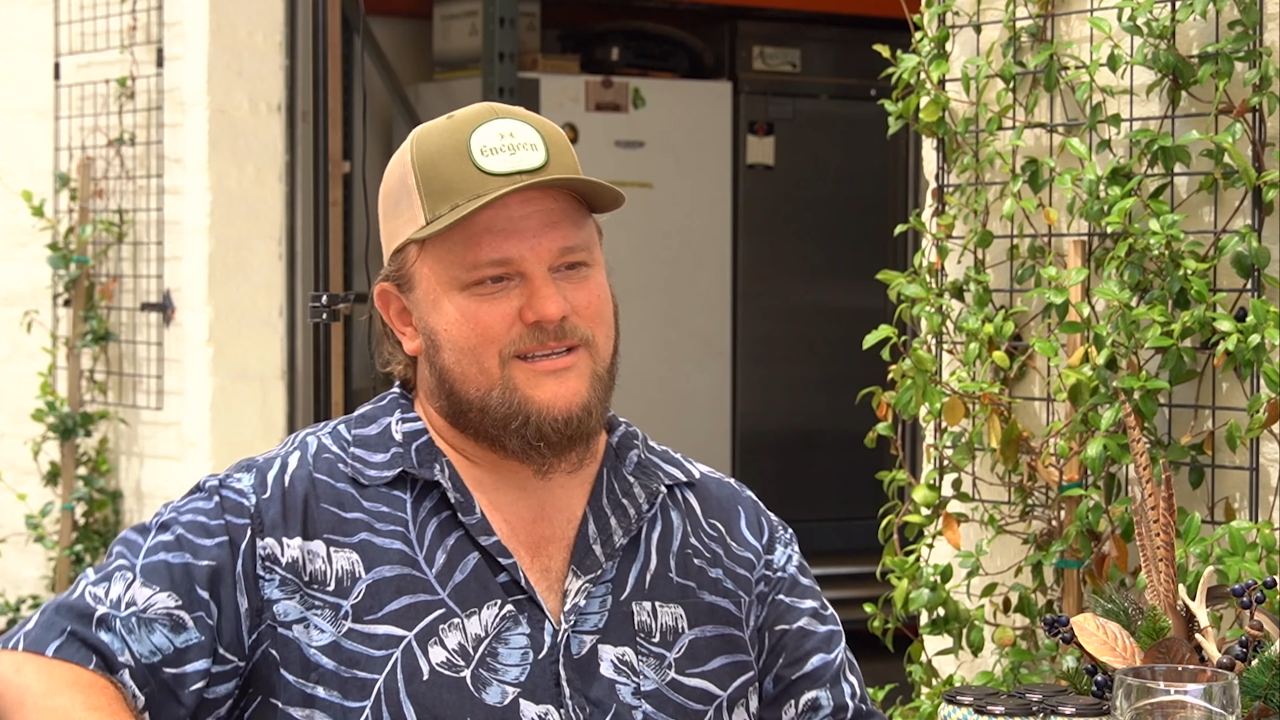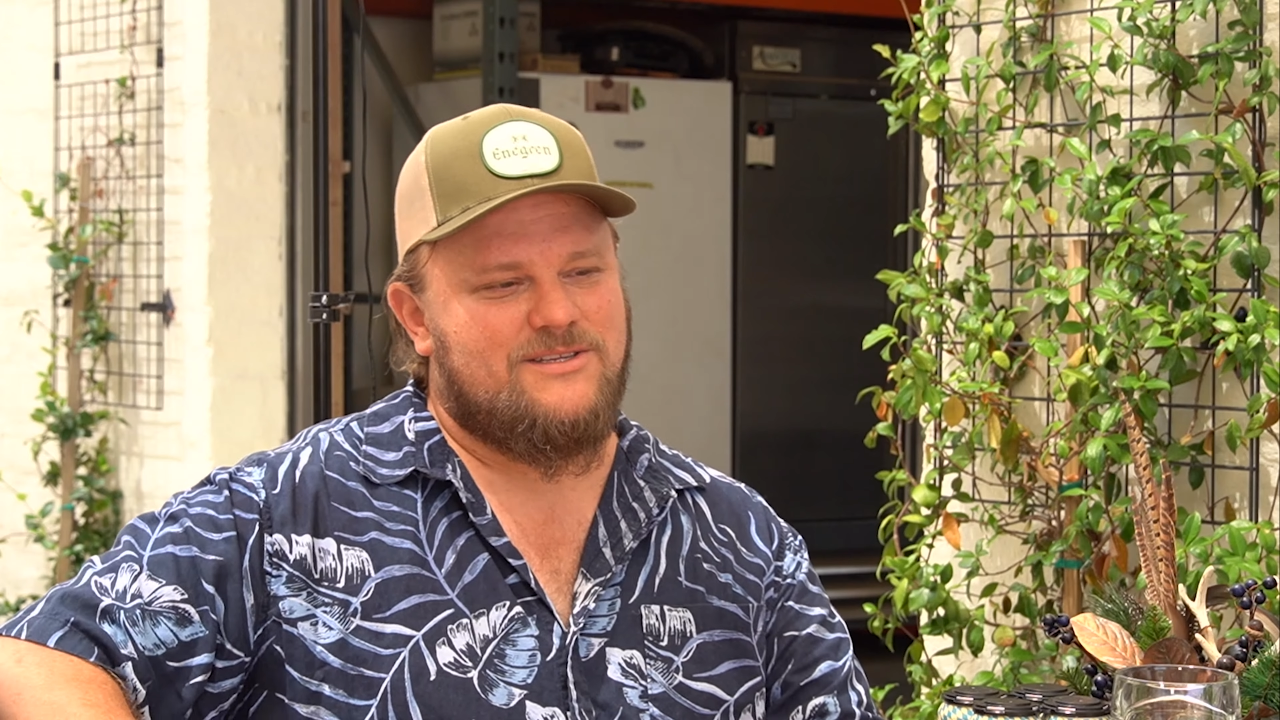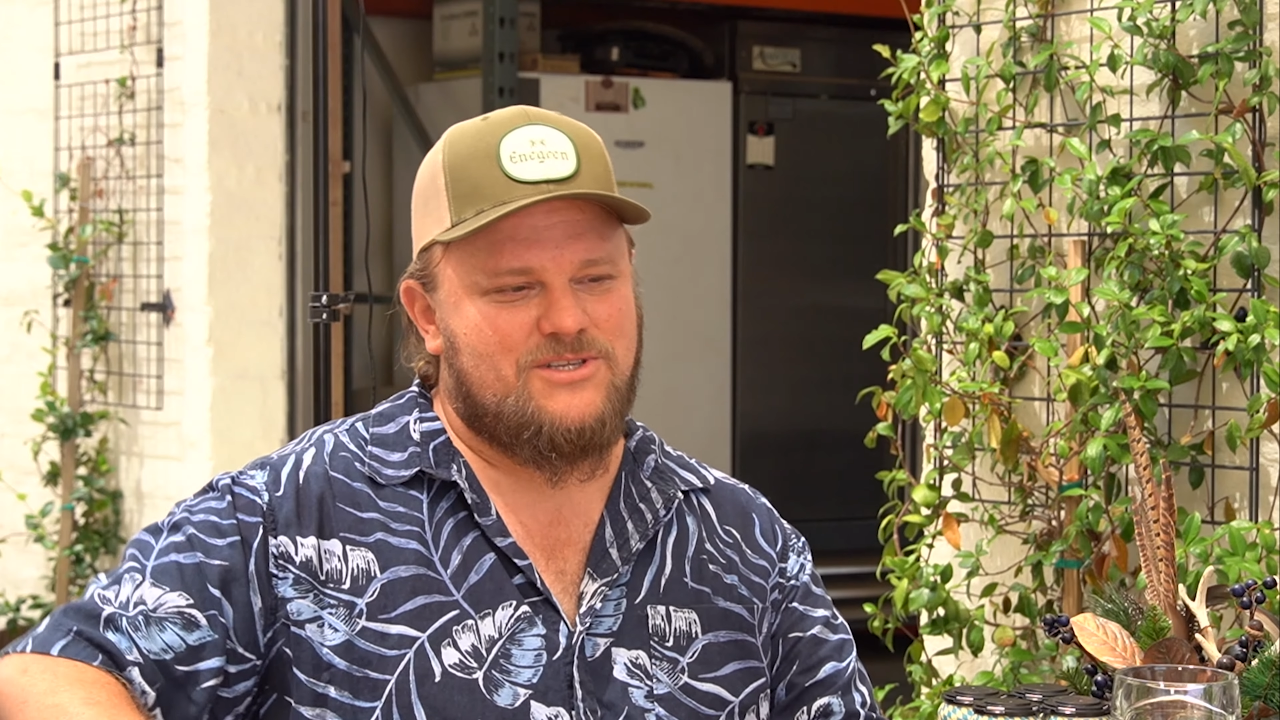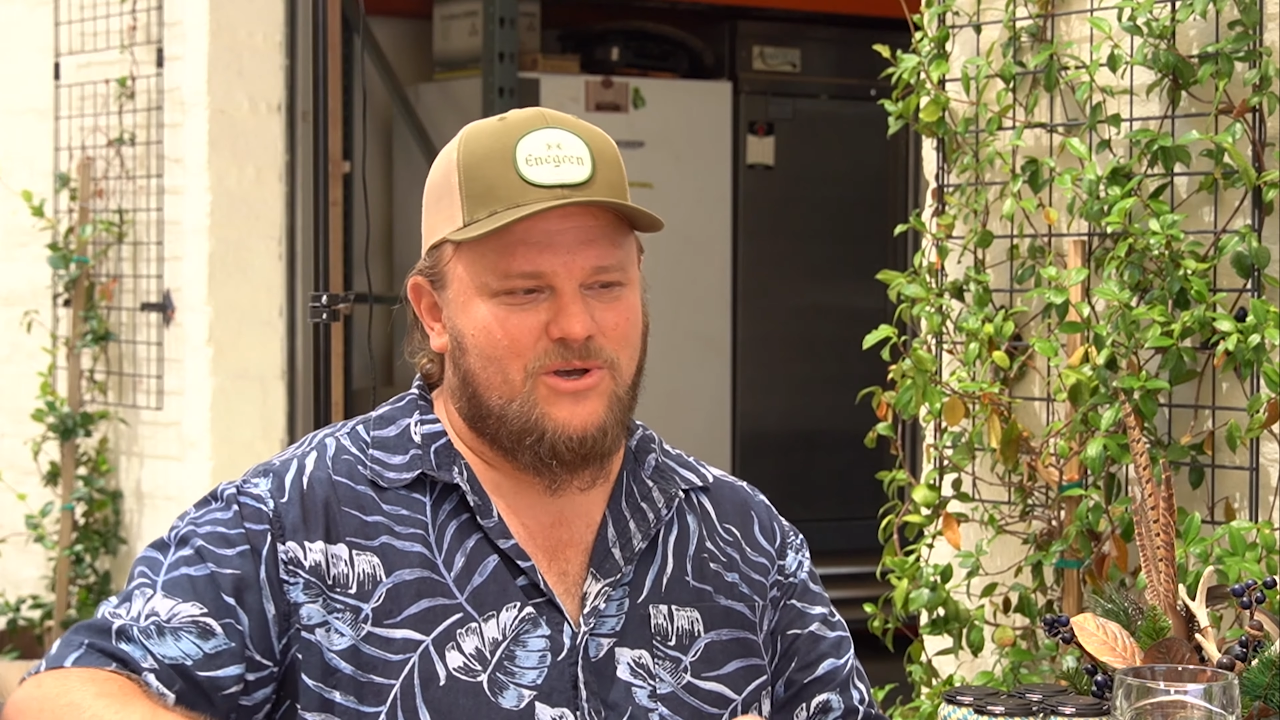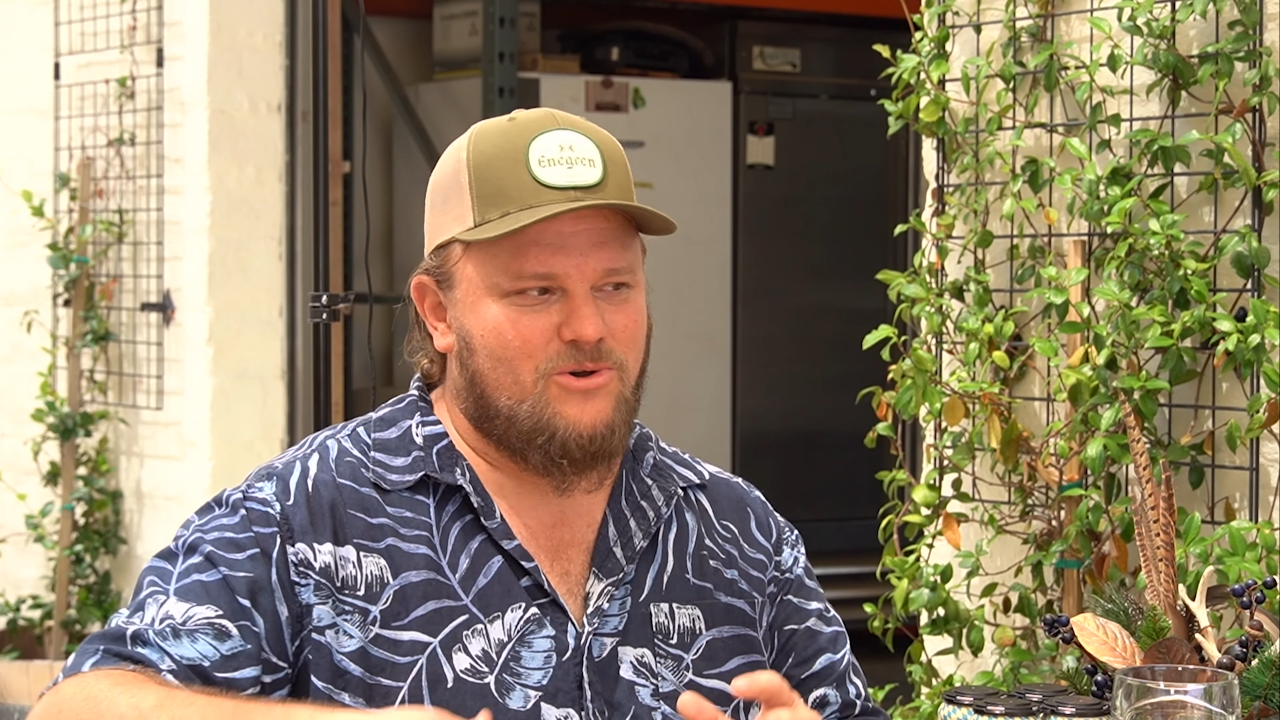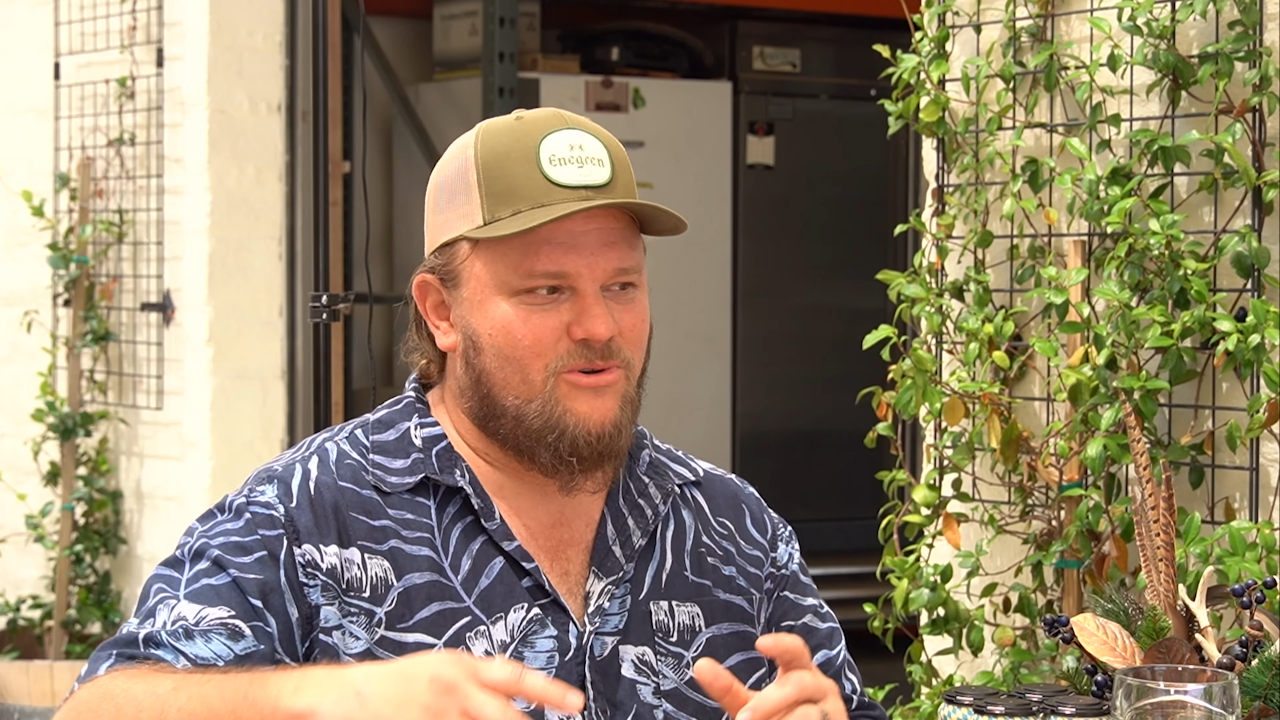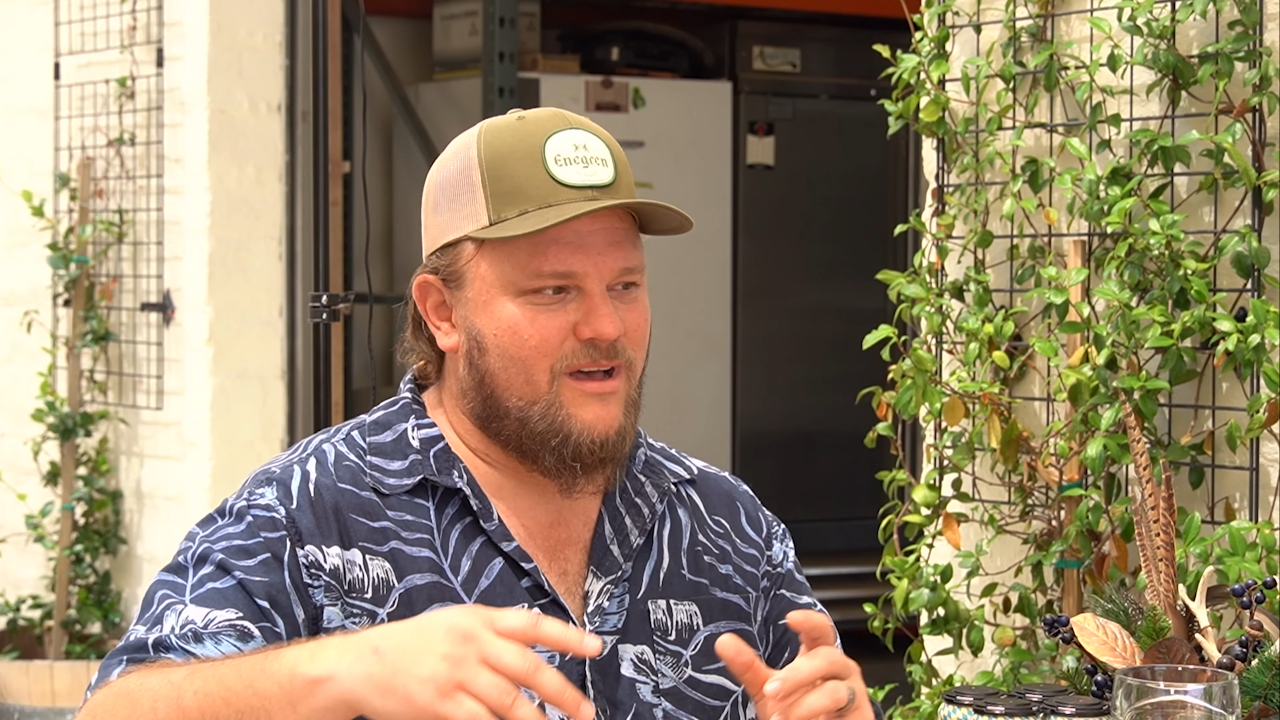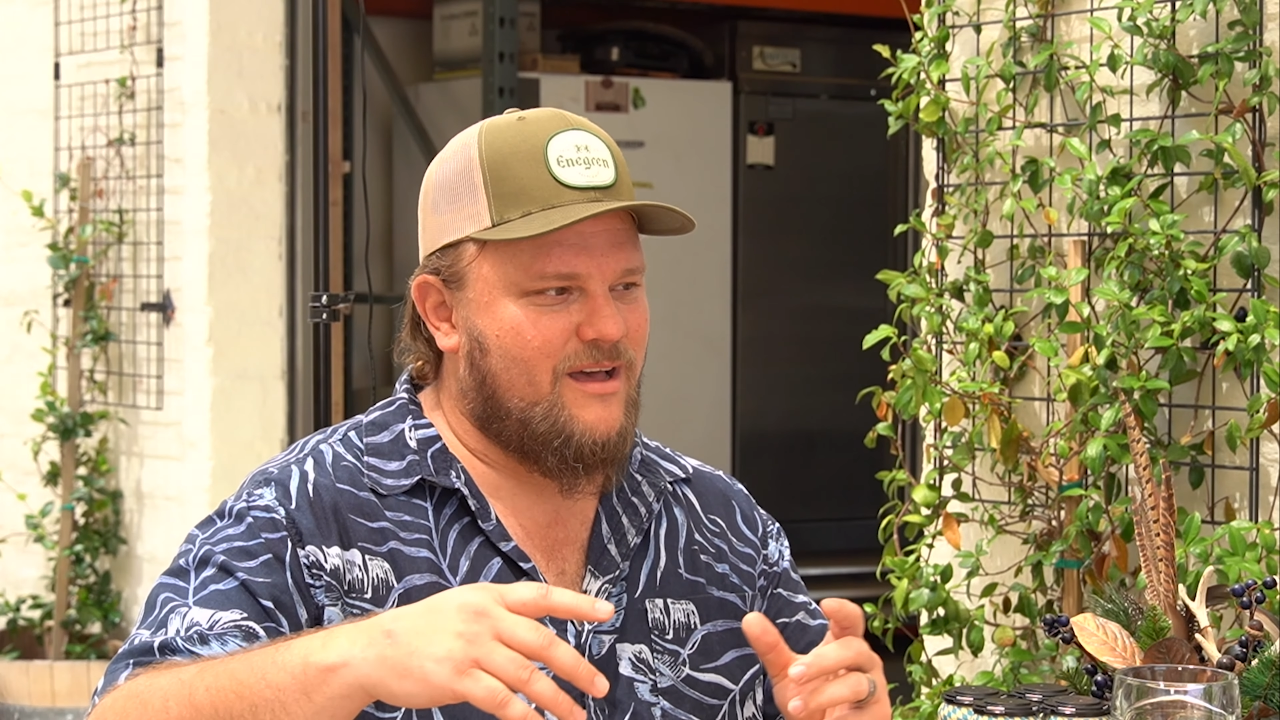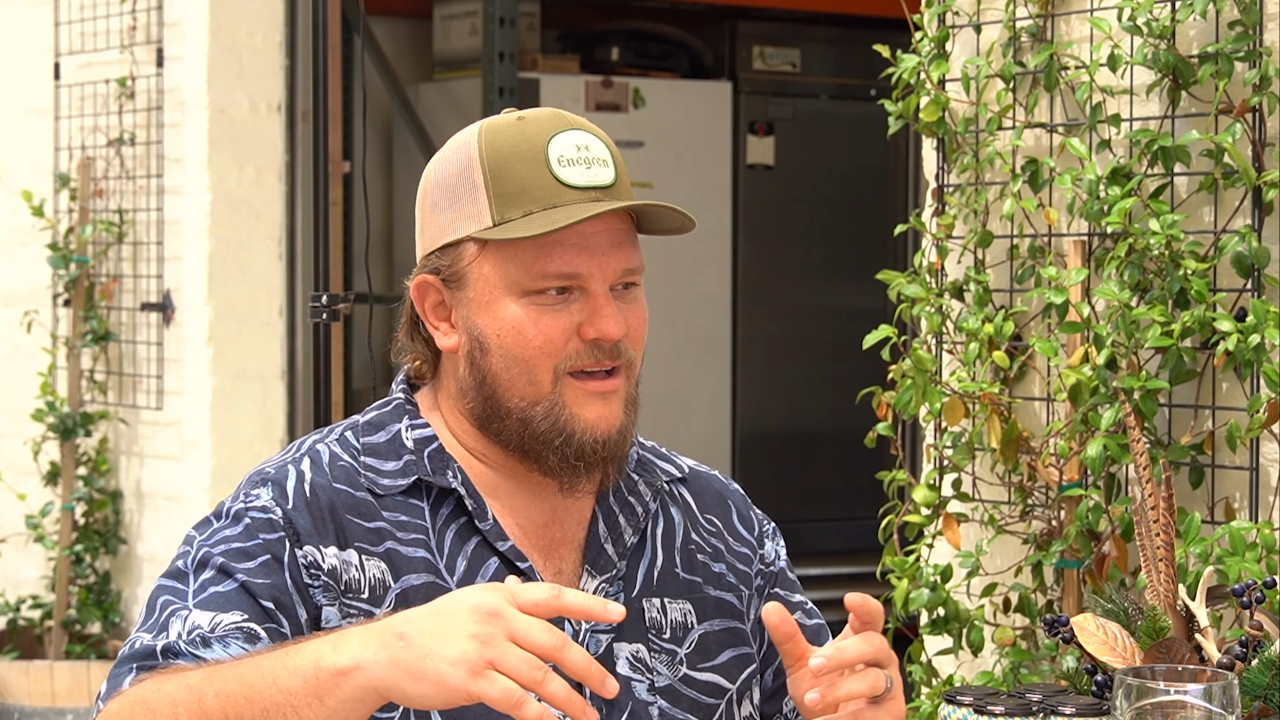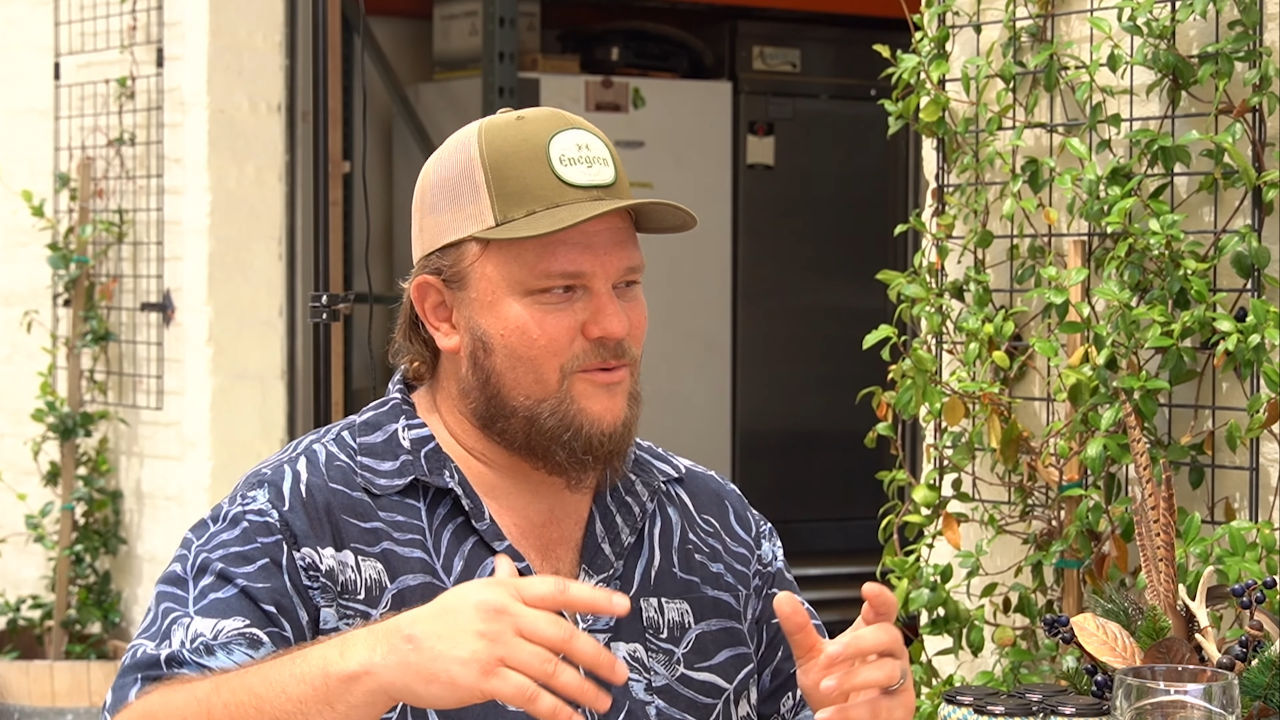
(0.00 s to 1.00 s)

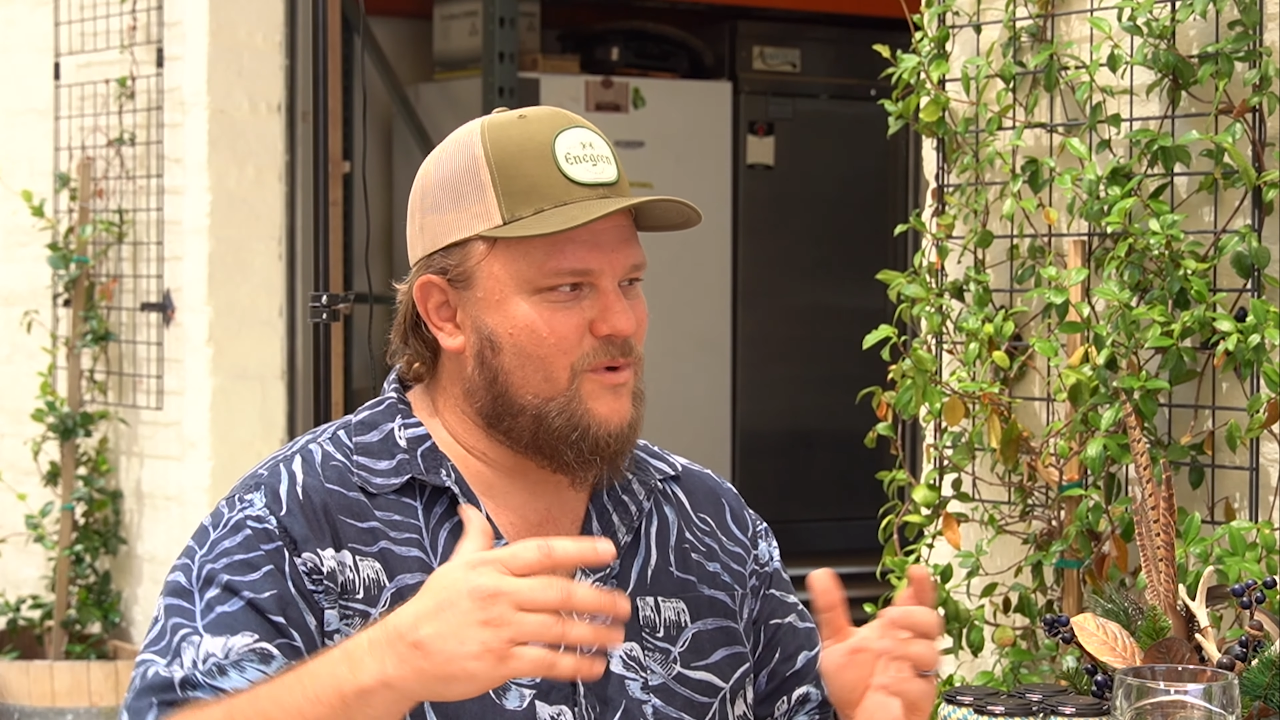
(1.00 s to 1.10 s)
So